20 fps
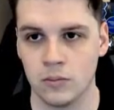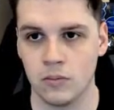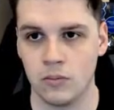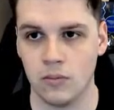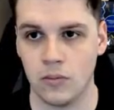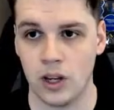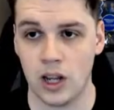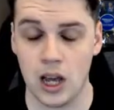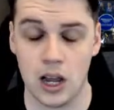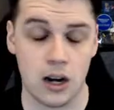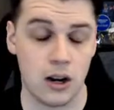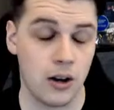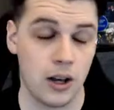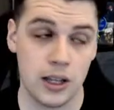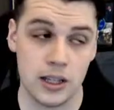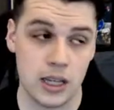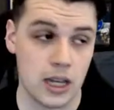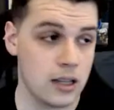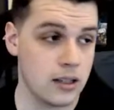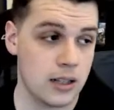Yeah, no, he
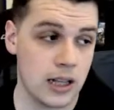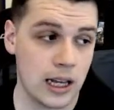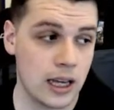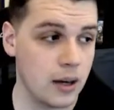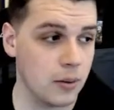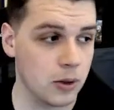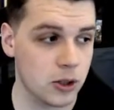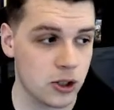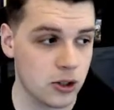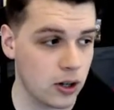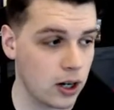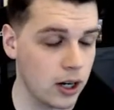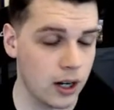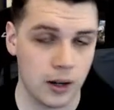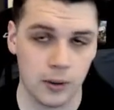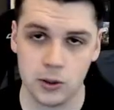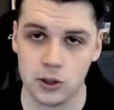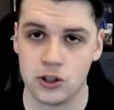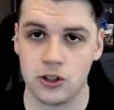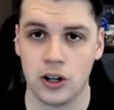did. Like he was
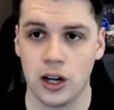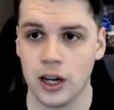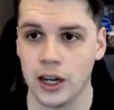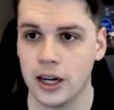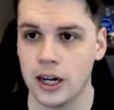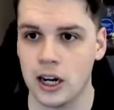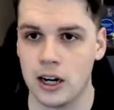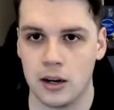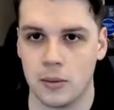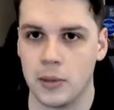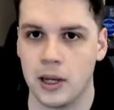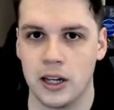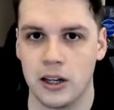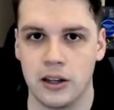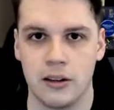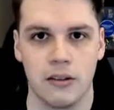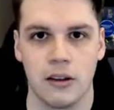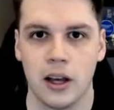trying, and I mean,